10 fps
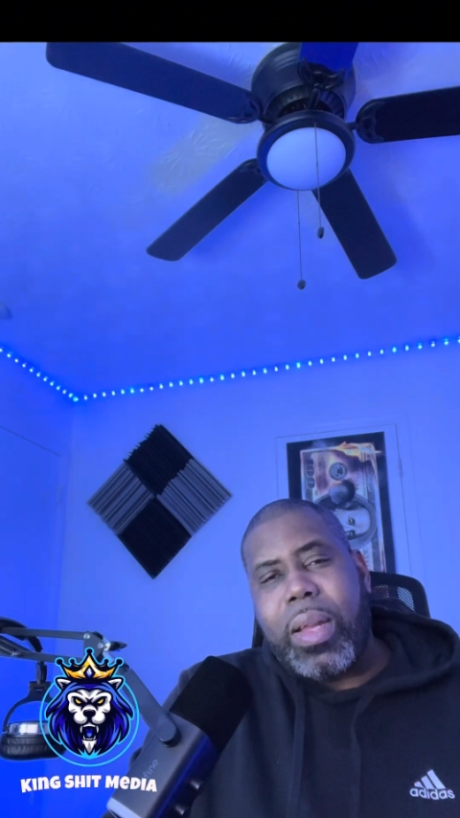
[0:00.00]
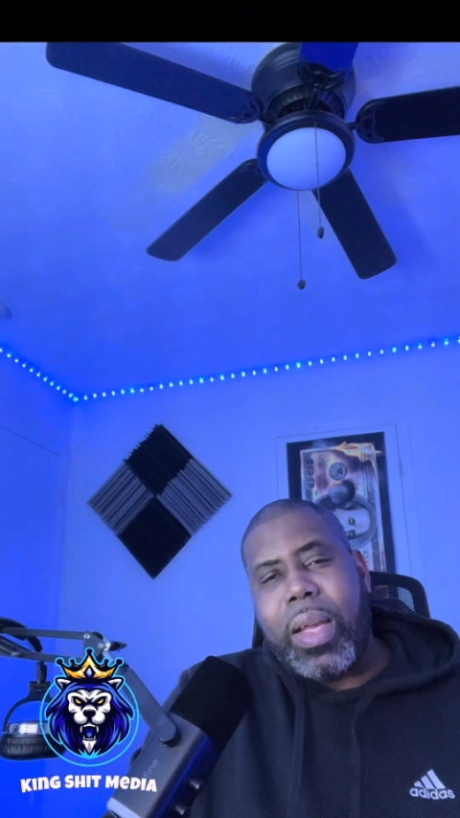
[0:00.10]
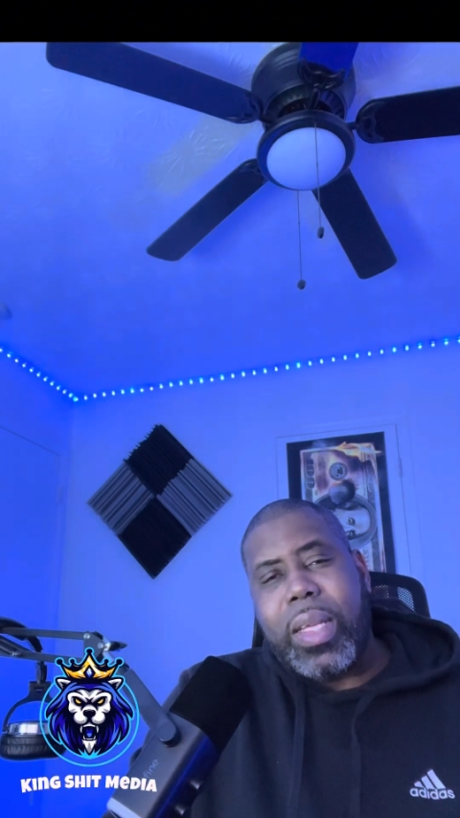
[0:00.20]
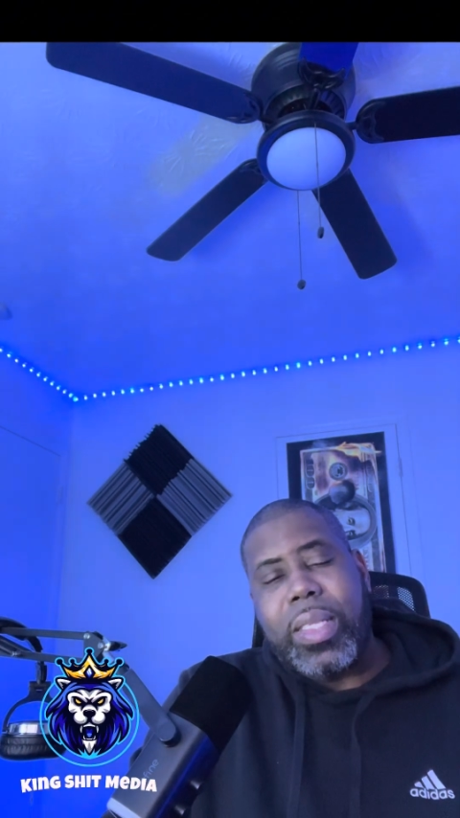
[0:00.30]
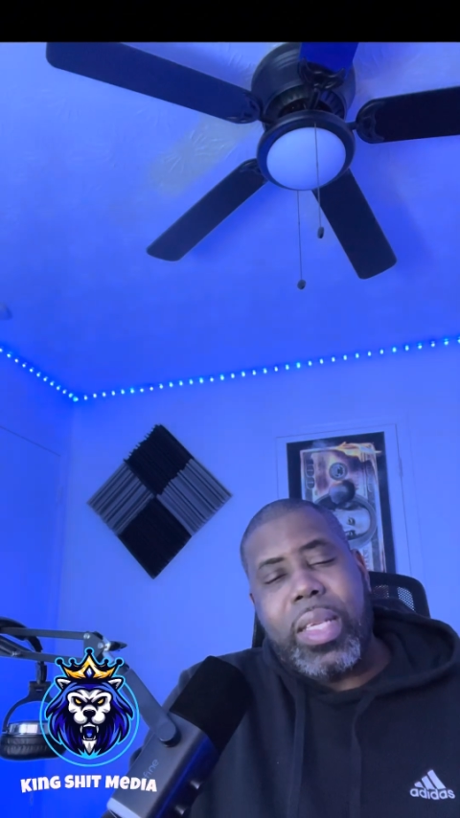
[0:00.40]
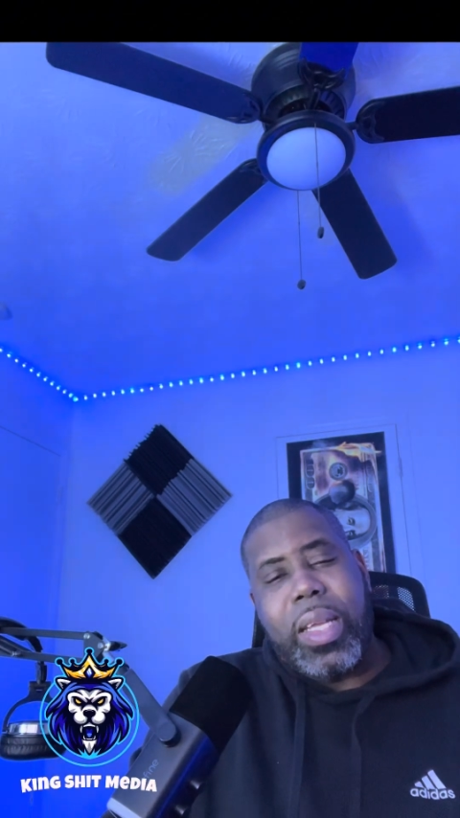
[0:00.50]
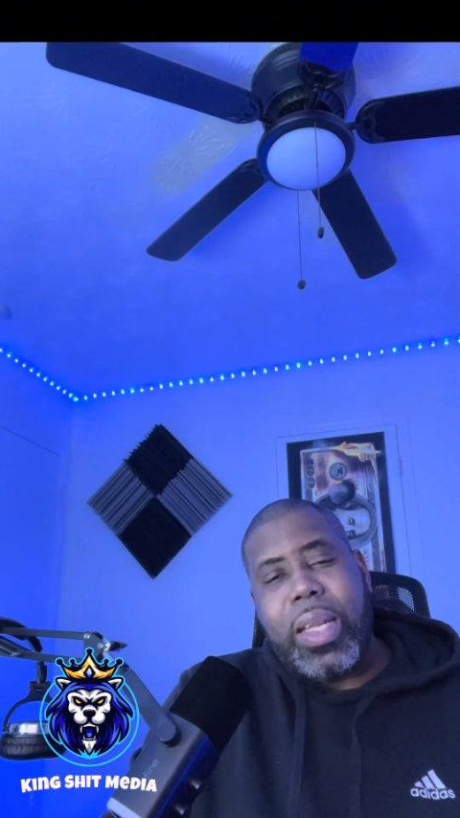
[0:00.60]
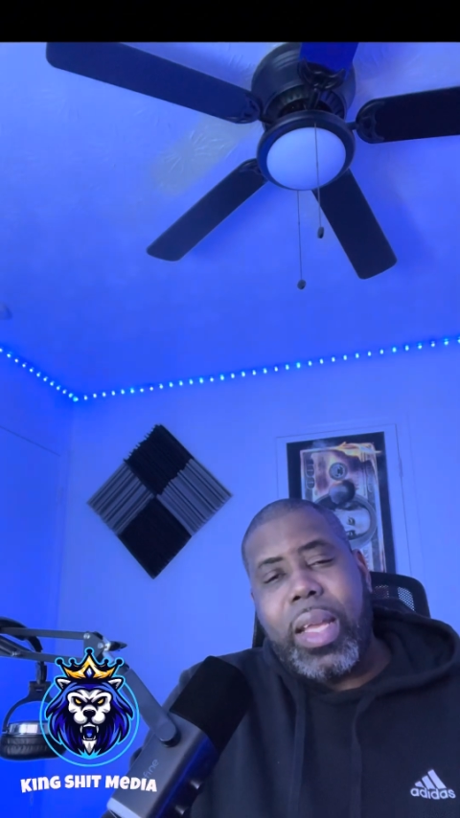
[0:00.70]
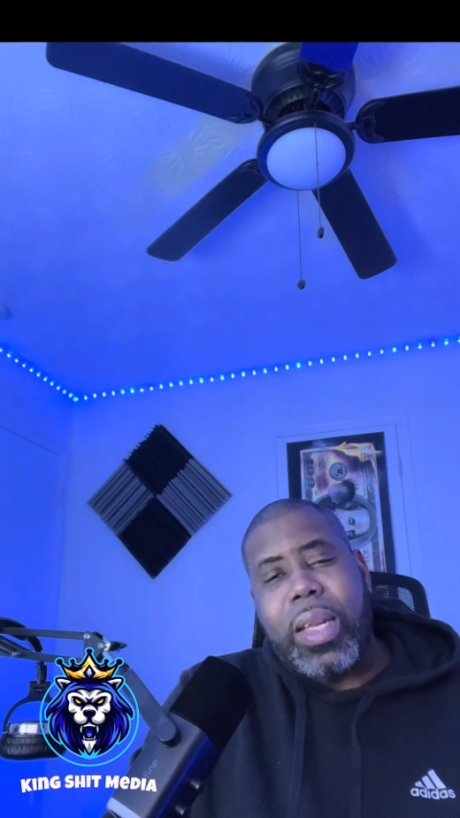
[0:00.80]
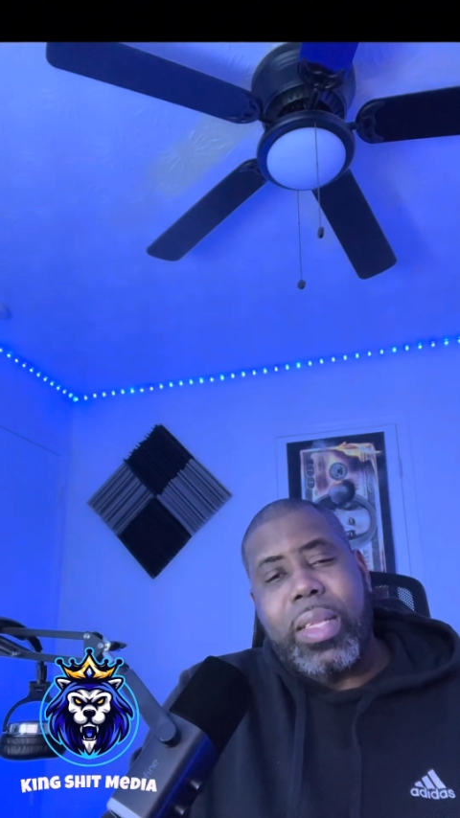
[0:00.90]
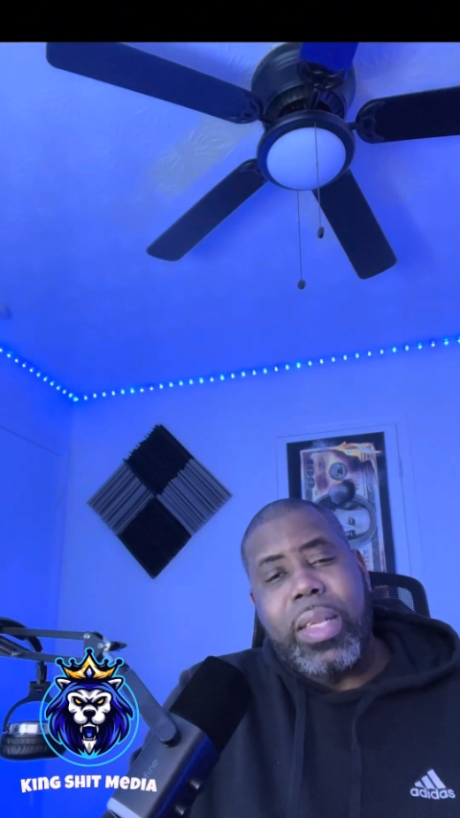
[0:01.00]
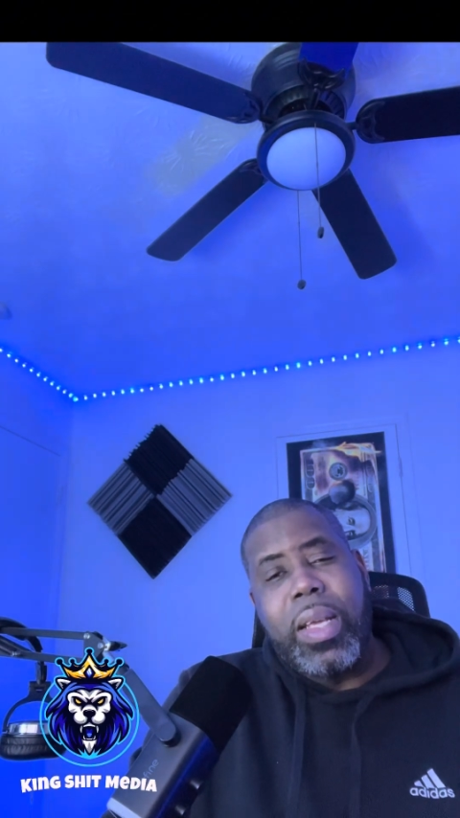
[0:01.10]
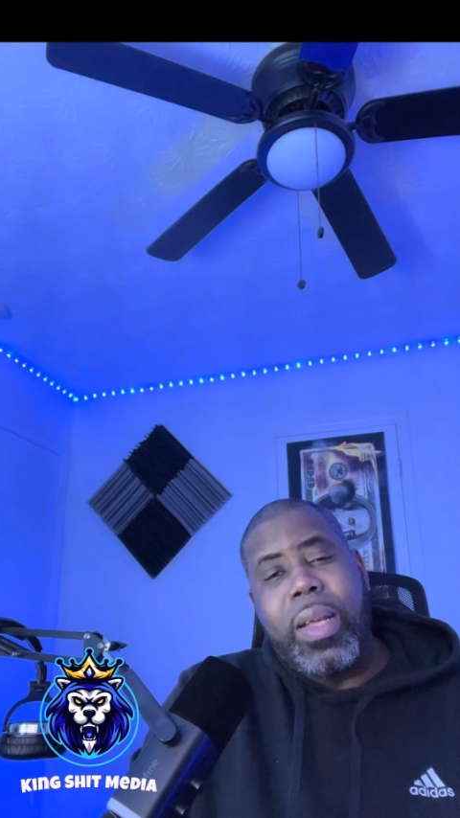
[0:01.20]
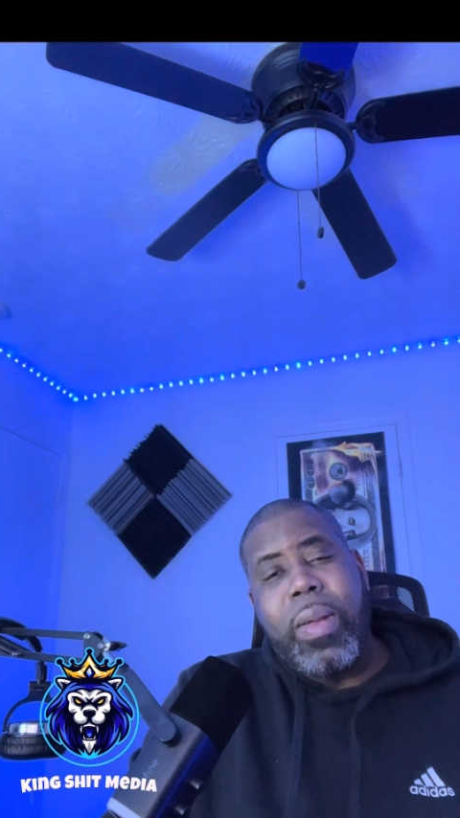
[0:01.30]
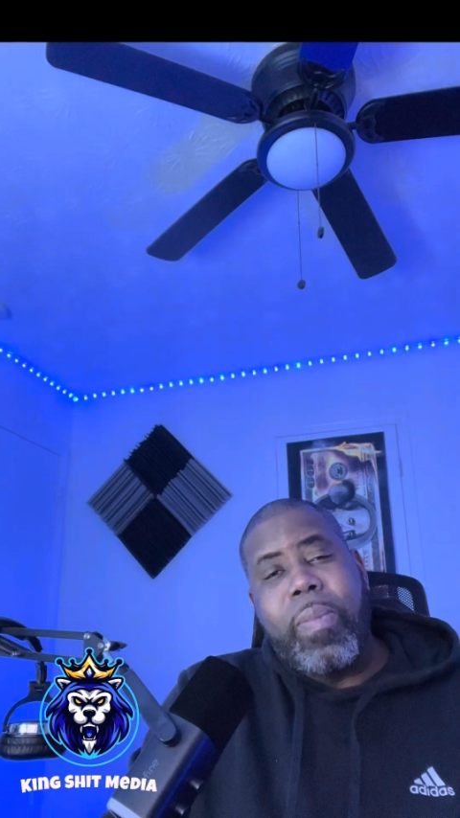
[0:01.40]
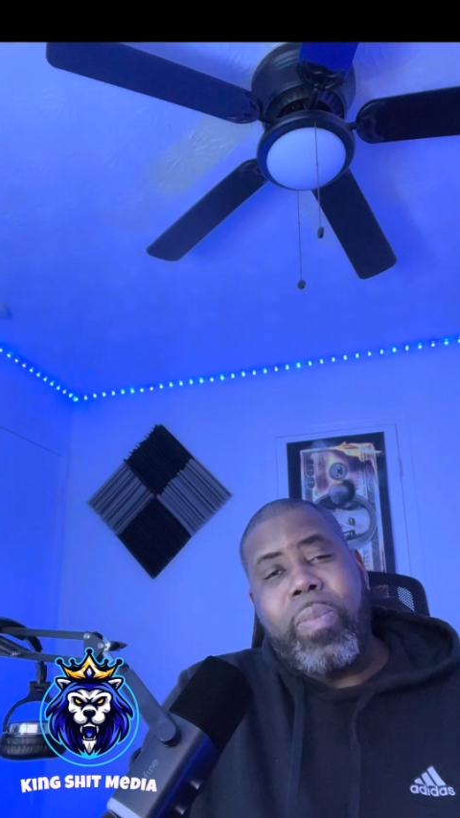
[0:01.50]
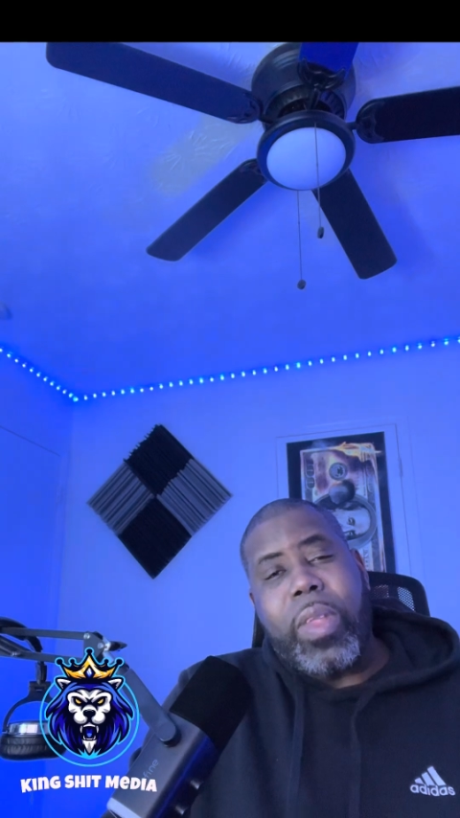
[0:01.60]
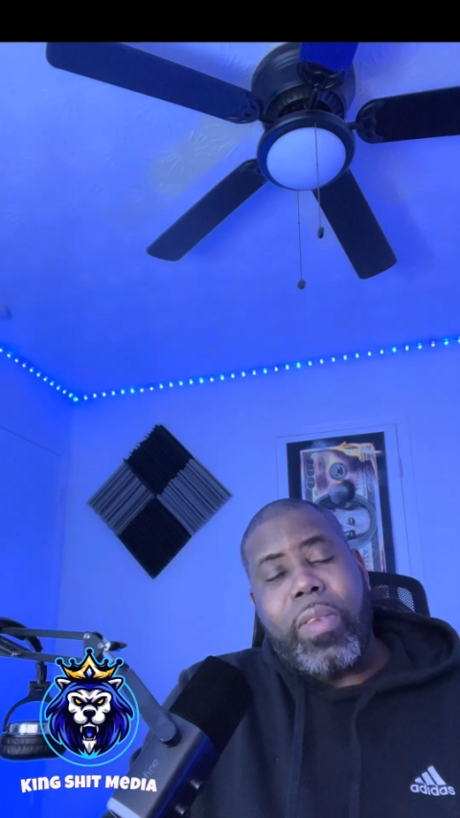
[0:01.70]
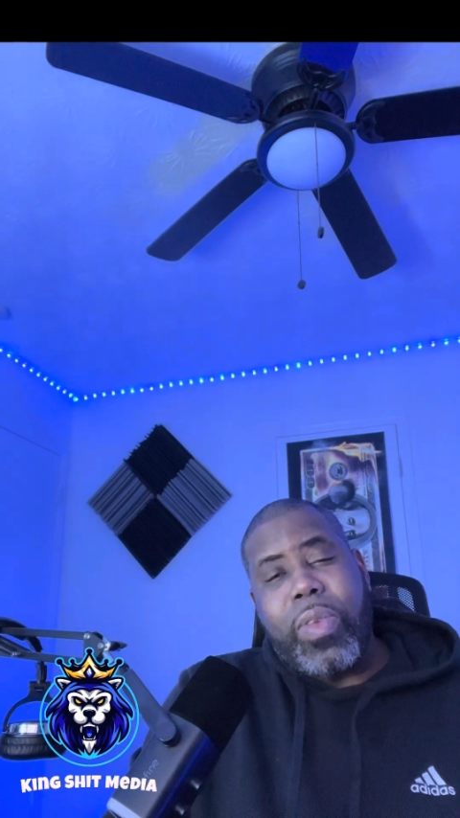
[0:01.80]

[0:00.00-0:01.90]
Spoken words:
Like I said, ladies, if